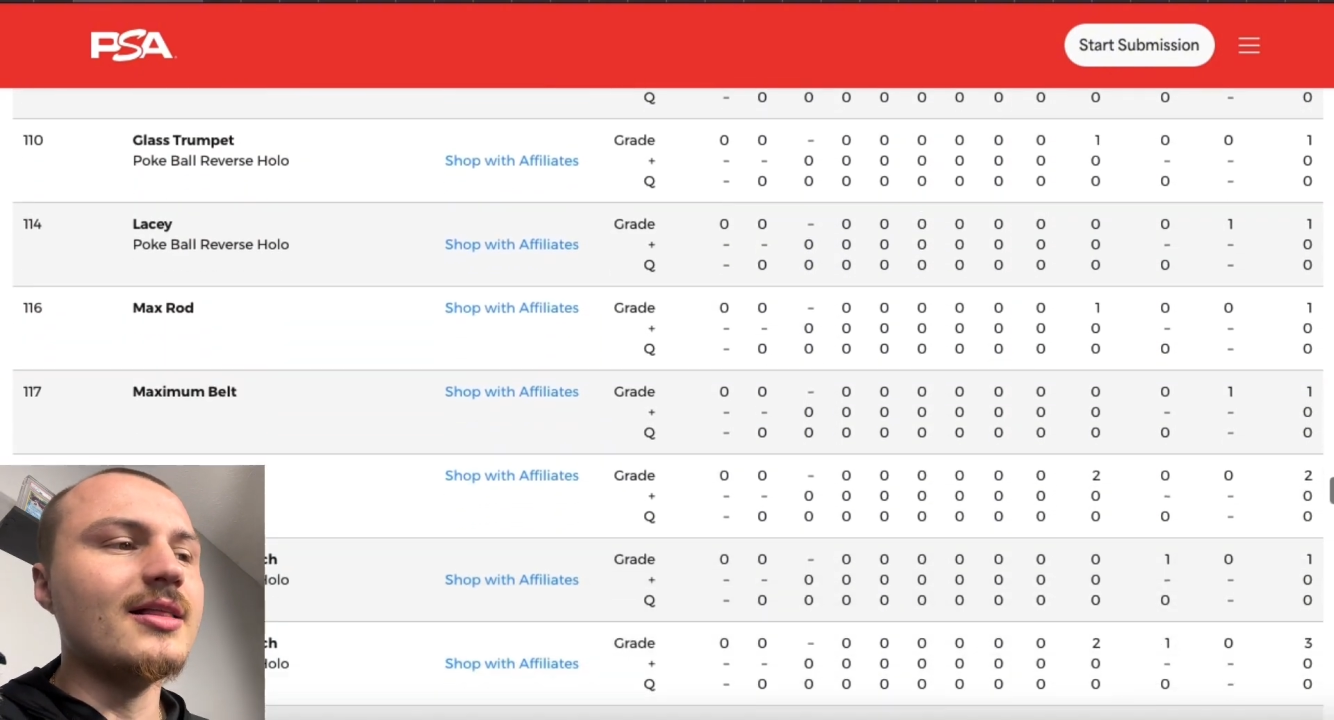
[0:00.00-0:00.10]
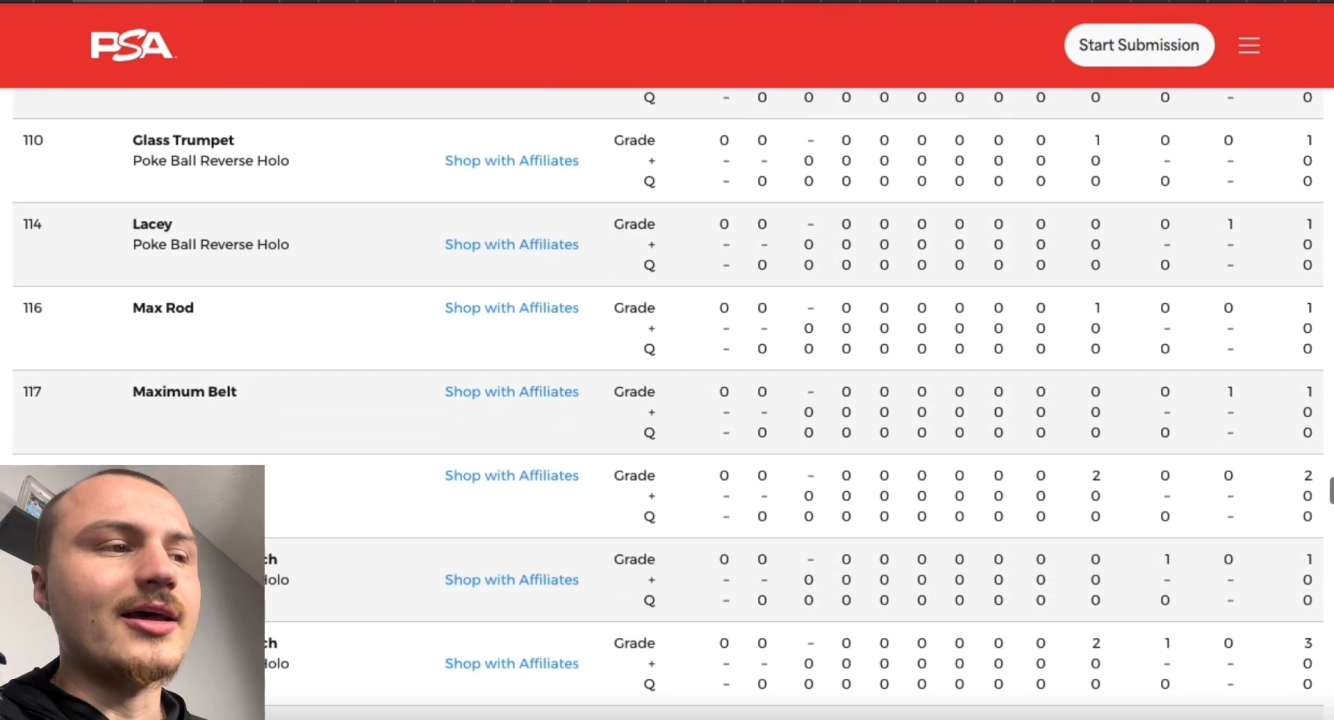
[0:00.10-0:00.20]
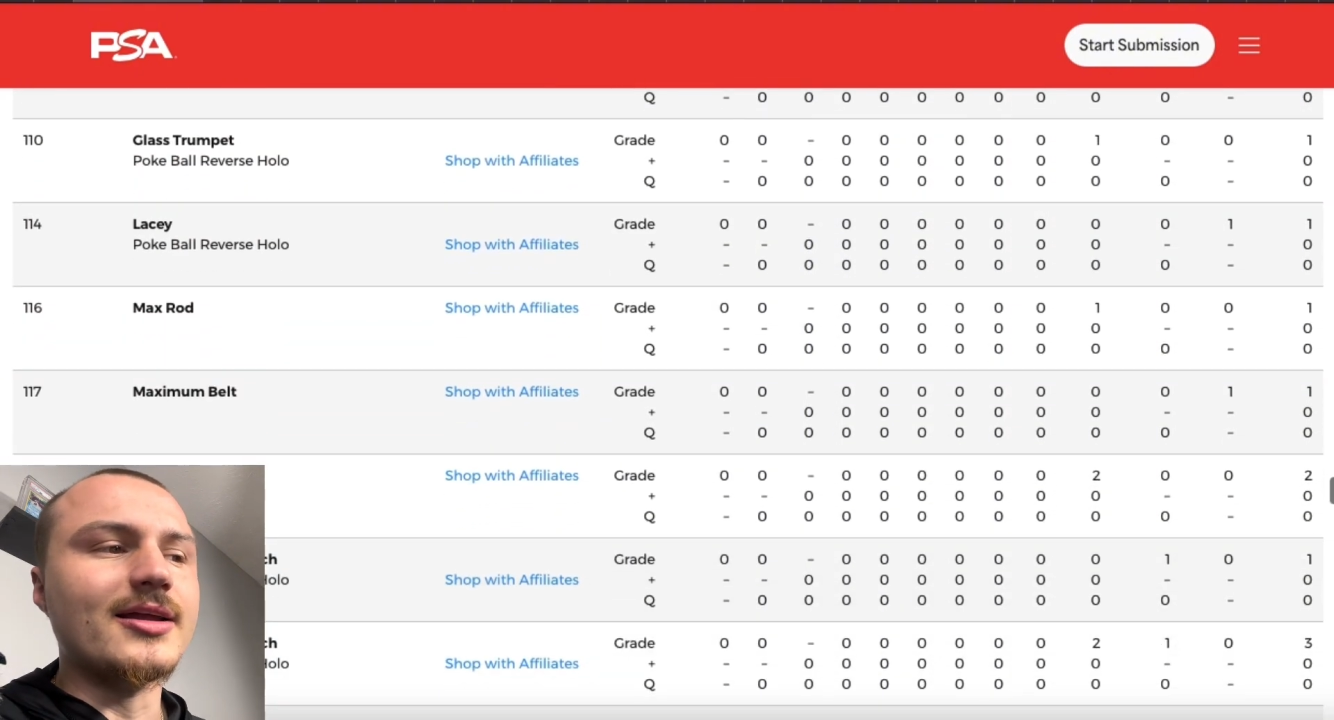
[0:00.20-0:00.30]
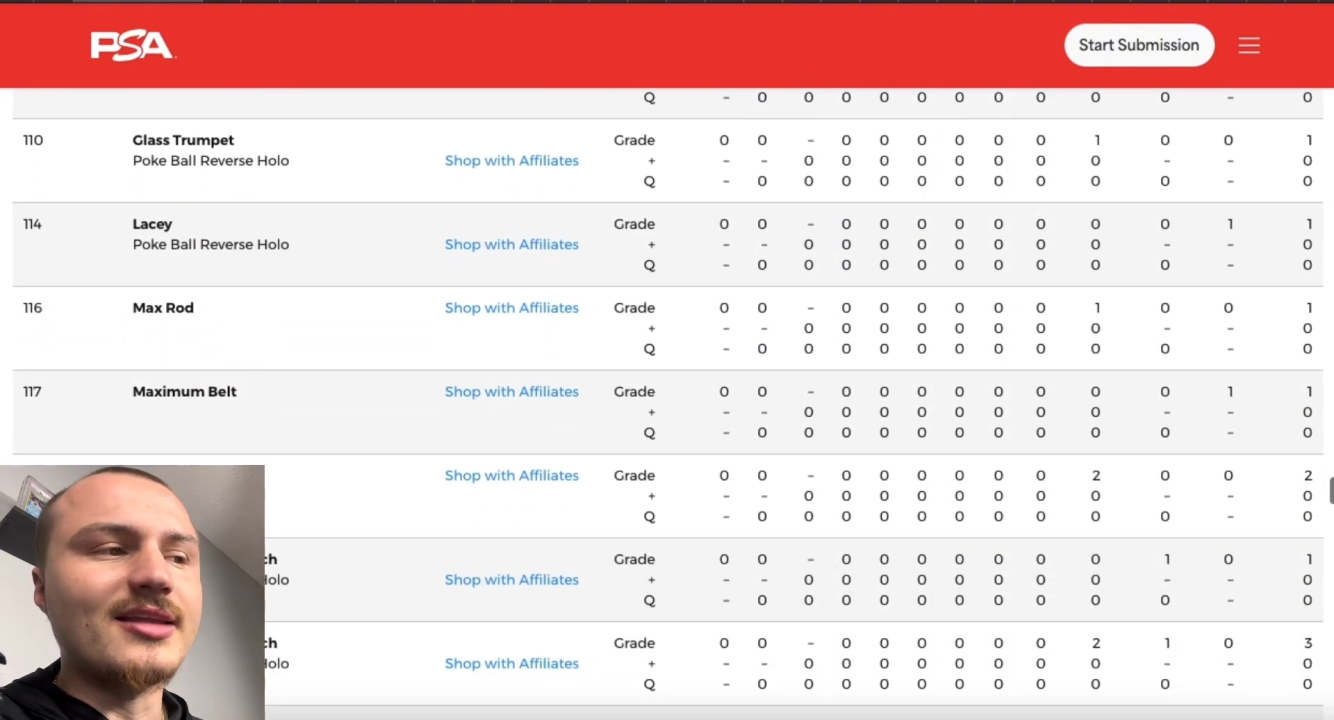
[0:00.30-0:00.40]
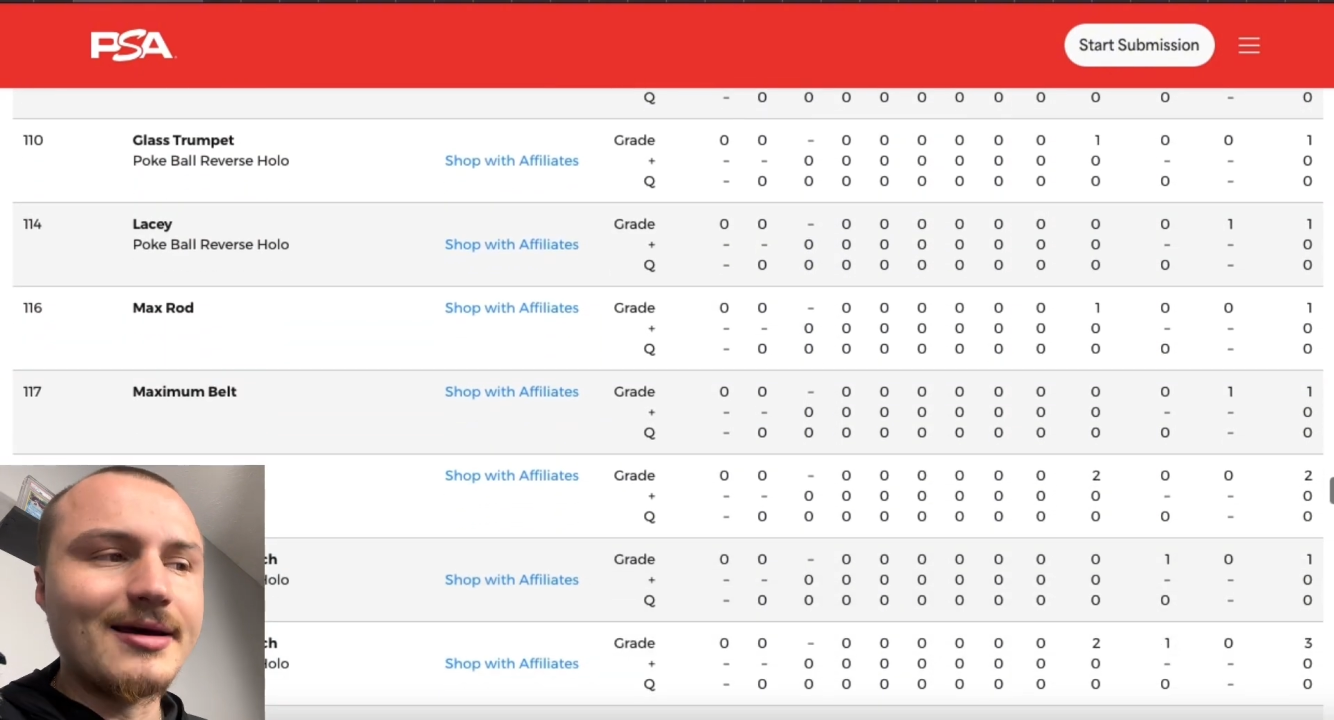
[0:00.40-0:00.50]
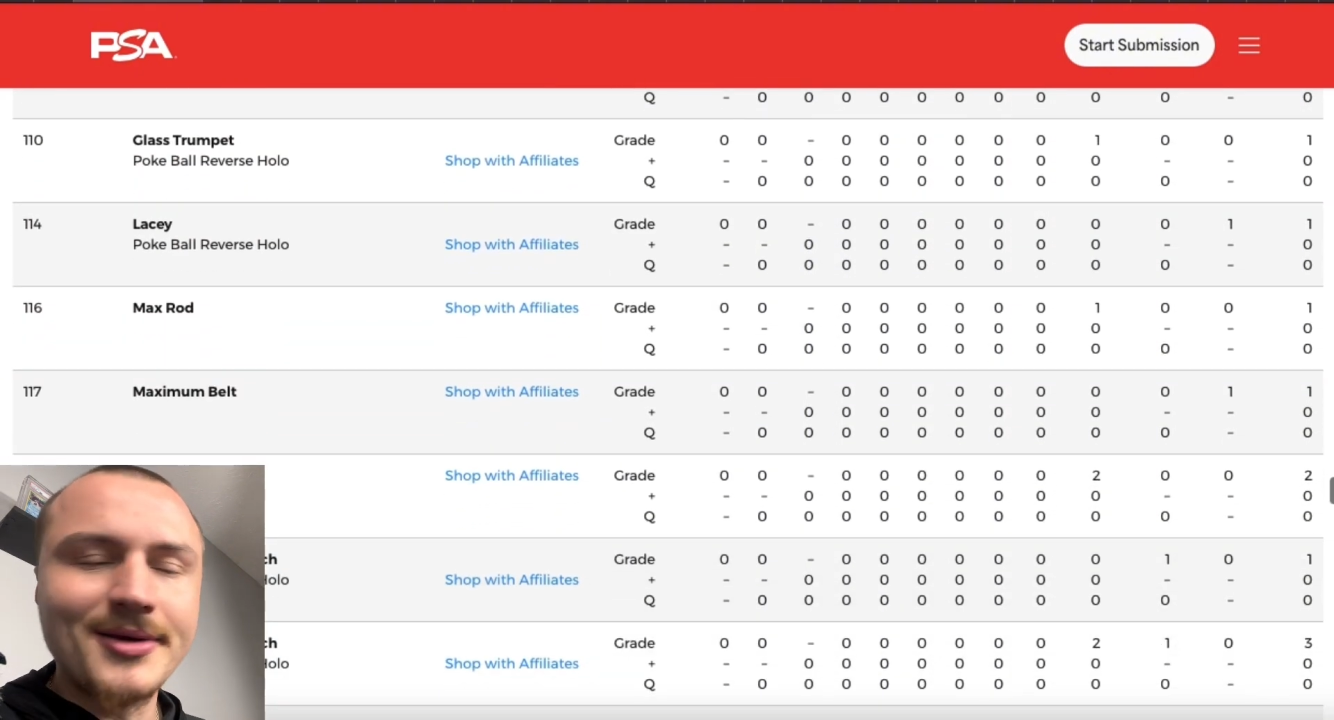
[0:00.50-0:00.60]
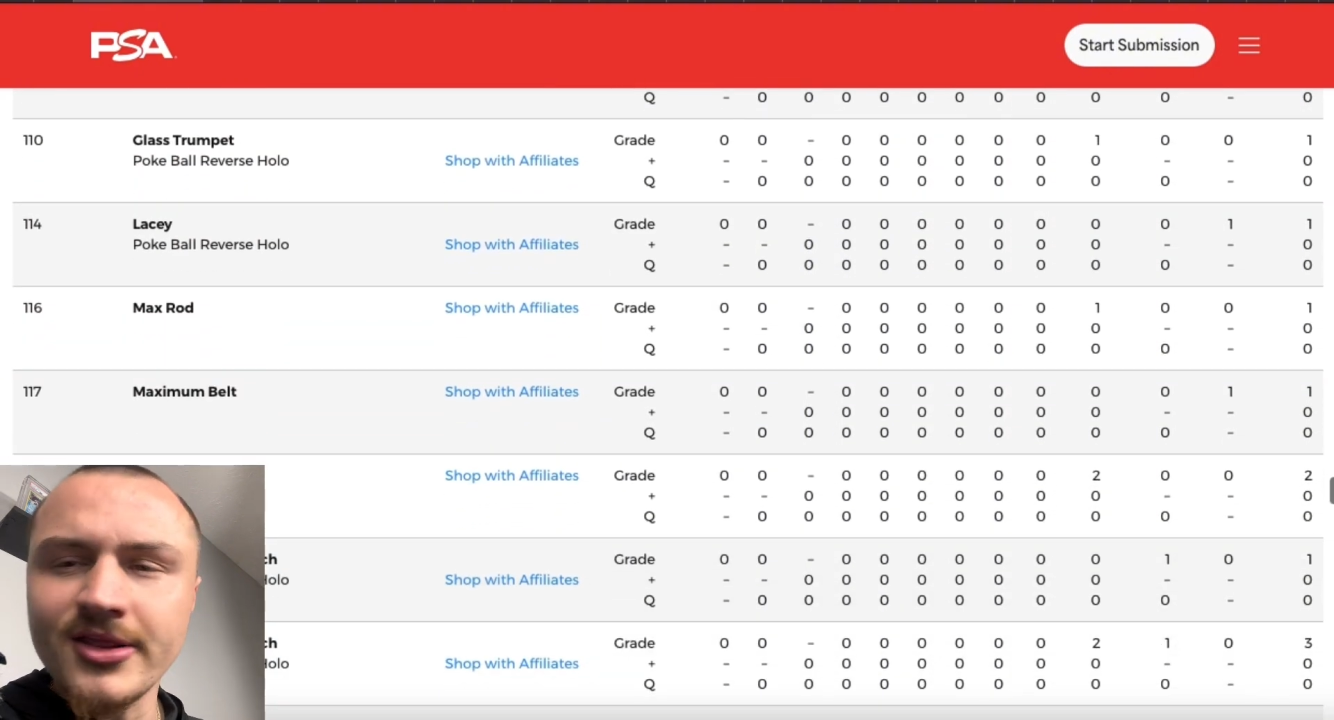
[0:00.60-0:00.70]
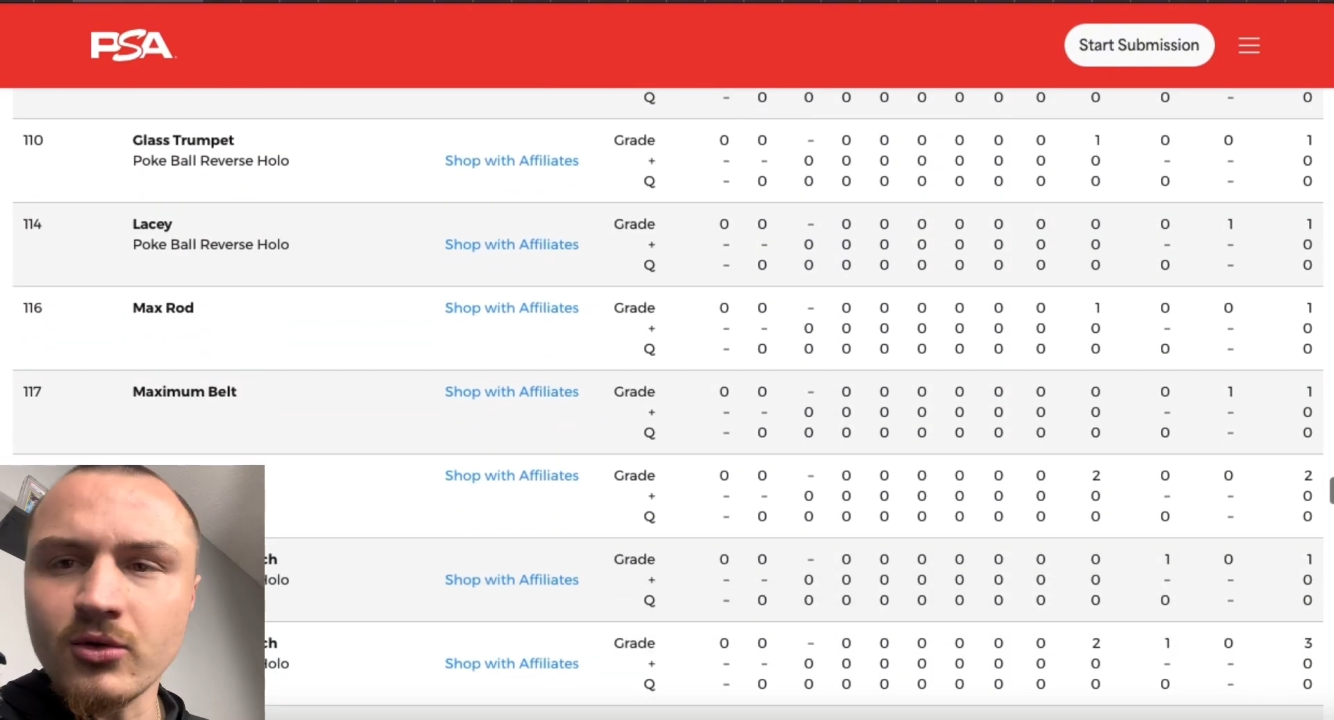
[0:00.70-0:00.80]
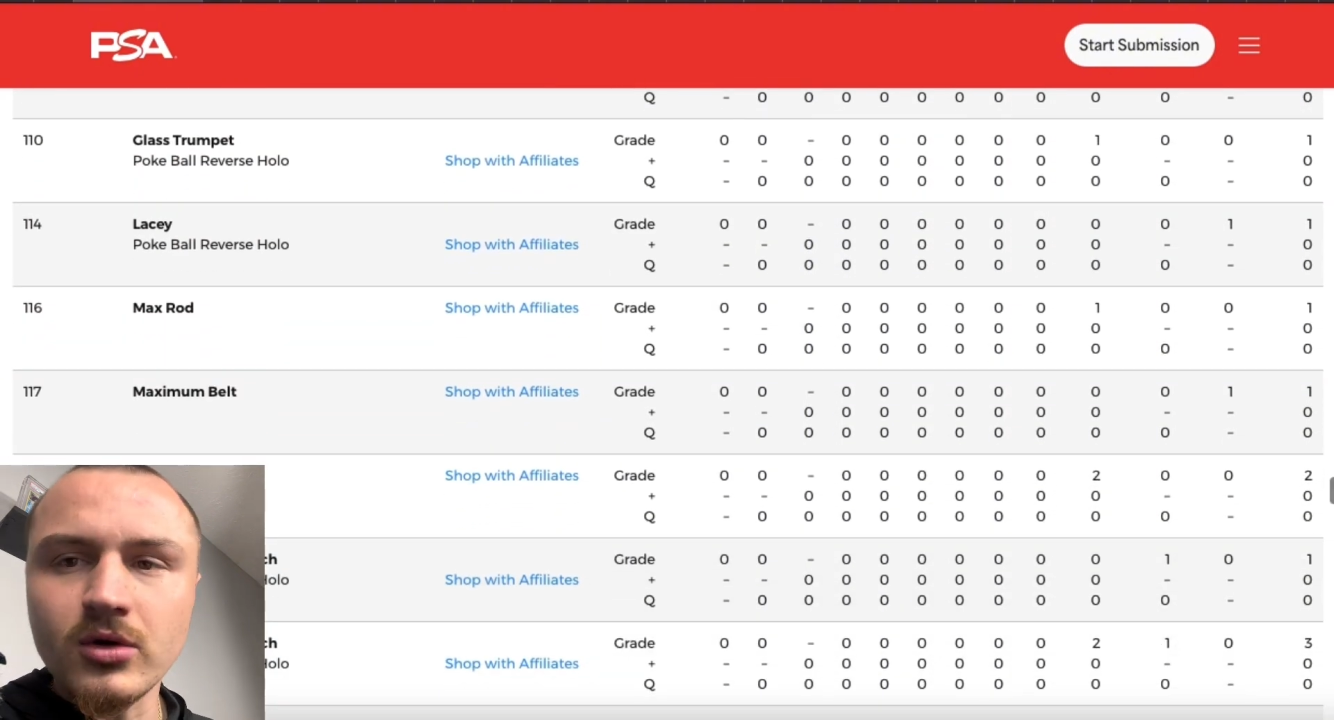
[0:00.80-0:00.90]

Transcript: like a diamond in the